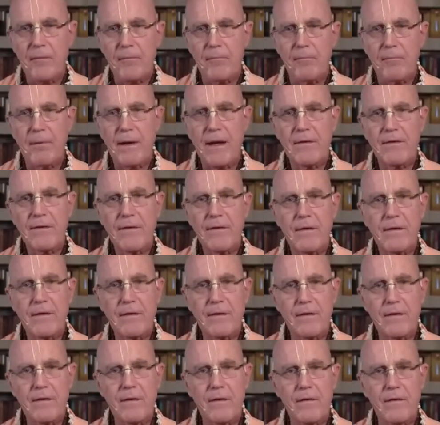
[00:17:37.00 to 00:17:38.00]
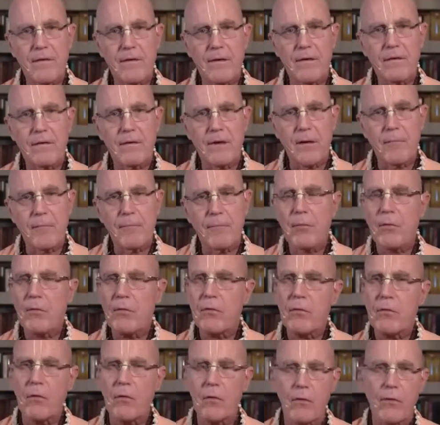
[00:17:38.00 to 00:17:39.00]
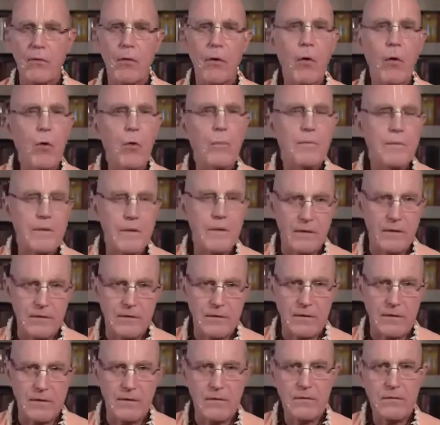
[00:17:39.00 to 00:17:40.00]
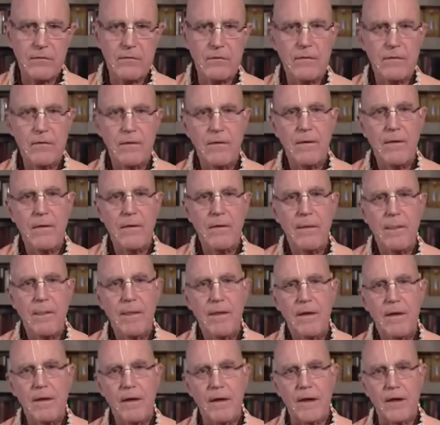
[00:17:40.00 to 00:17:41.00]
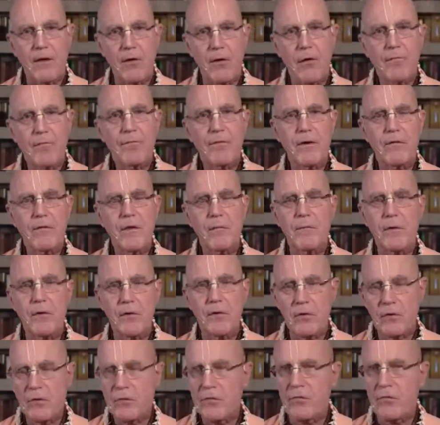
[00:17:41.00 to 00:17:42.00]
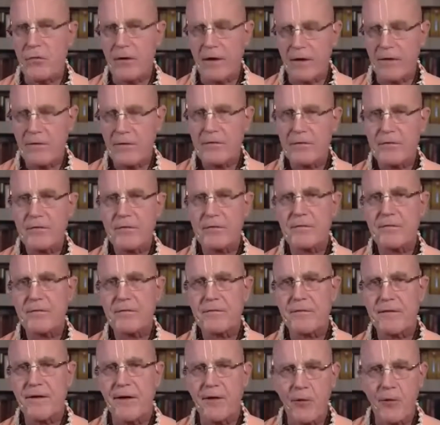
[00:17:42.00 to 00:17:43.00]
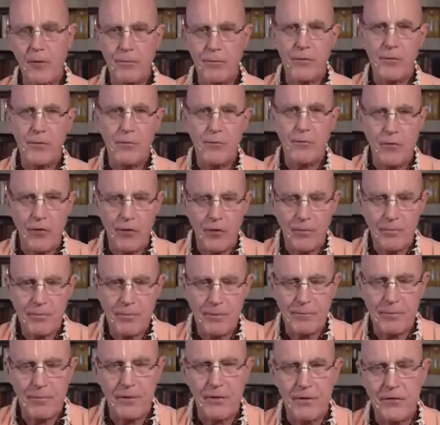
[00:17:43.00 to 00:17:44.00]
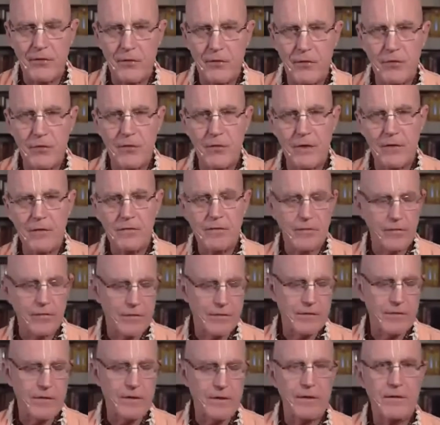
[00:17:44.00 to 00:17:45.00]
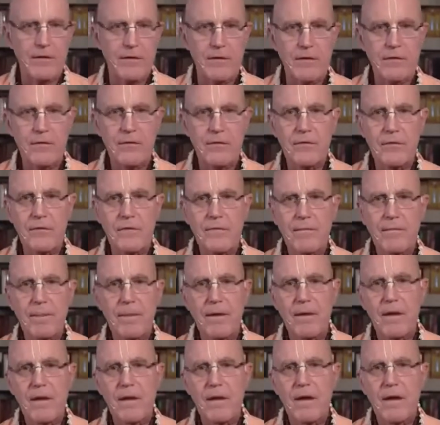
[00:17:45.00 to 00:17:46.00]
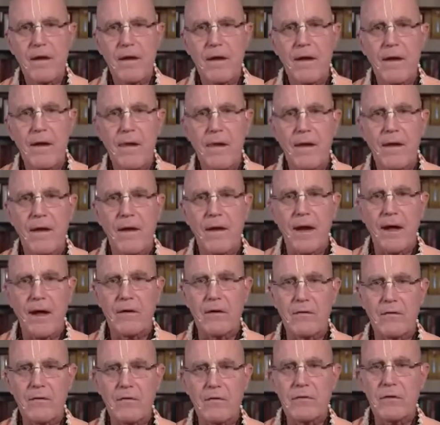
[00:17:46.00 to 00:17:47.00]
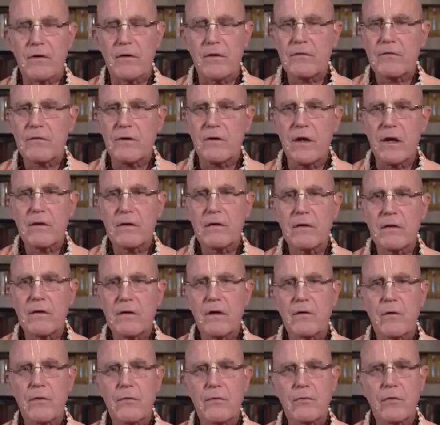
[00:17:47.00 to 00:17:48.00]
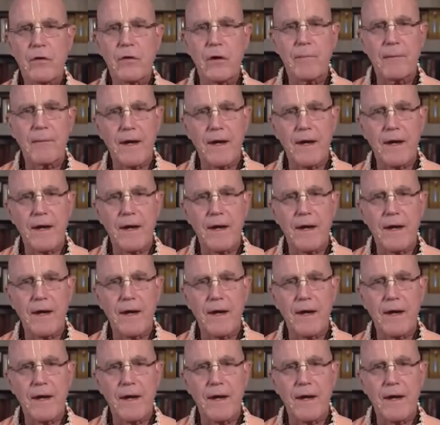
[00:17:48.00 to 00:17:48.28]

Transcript: bathing the temple or the home deities and offering them a new dress. I hope that you've all prepared a new dress for your deities. And Srila Sanatana Goswami